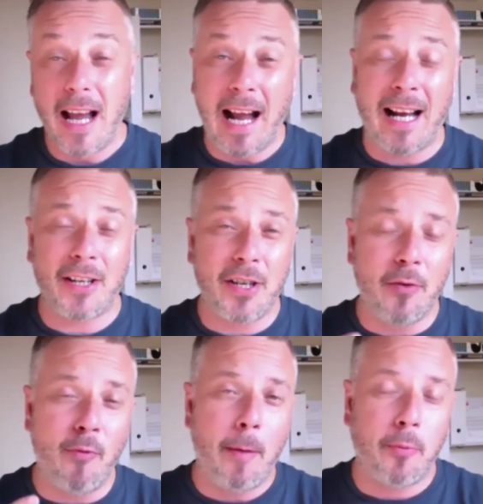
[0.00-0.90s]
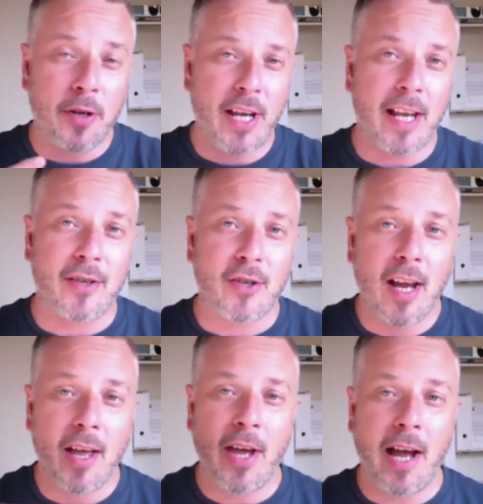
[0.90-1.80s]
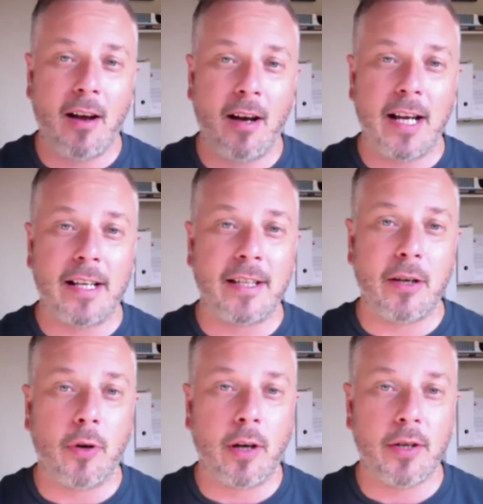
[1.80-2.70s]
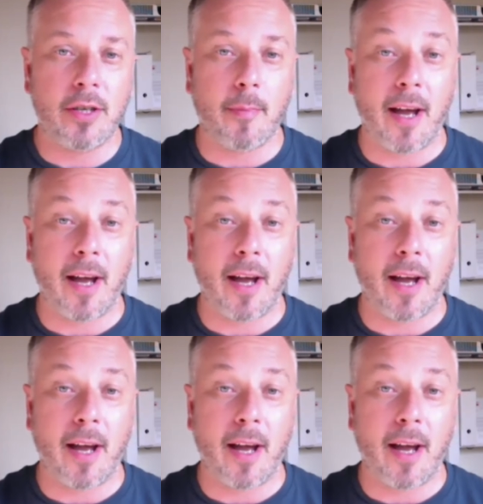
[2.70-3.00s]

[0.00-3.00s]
actually represents that ideal customer.